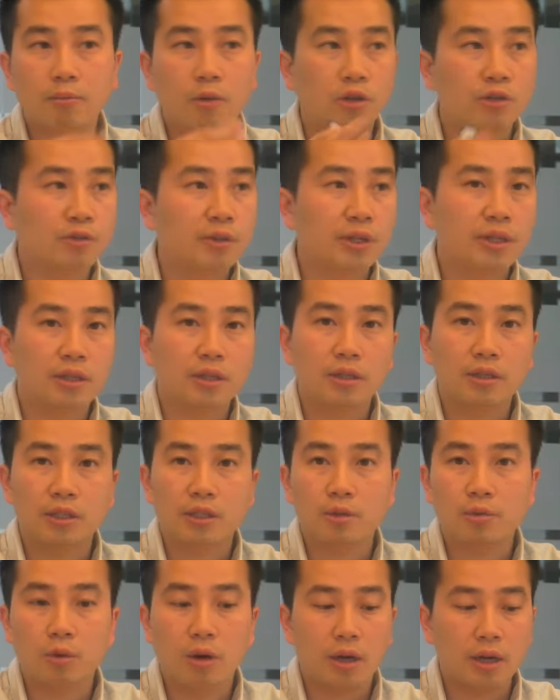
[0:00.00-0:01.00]
most
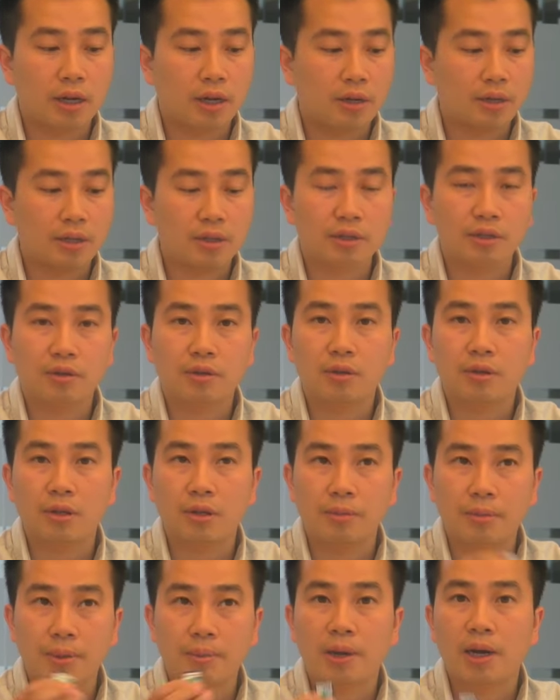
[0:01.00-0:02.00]
retailers, you walk out of the store,
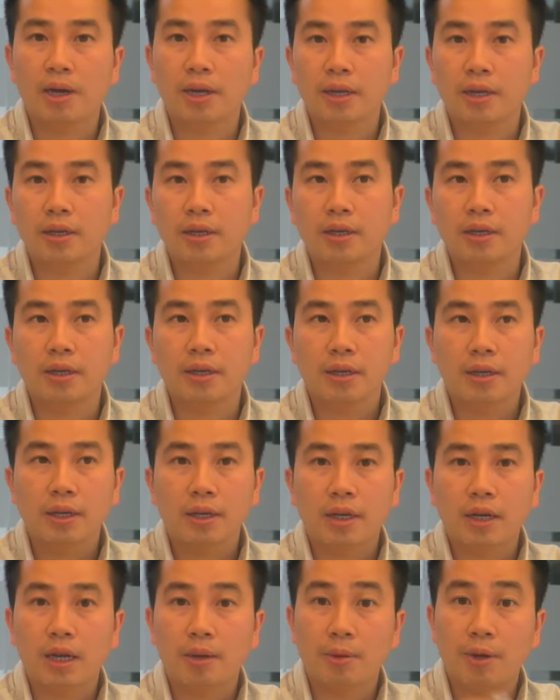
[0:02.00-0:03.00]
you'll be buying a
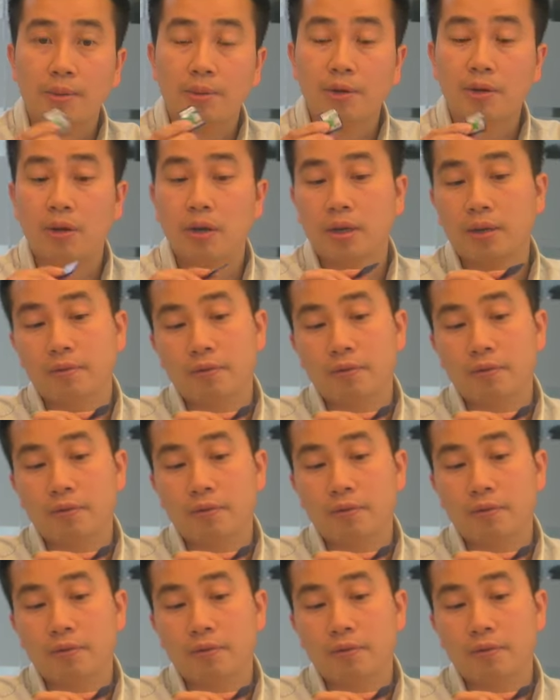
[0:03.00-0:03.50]
memory card.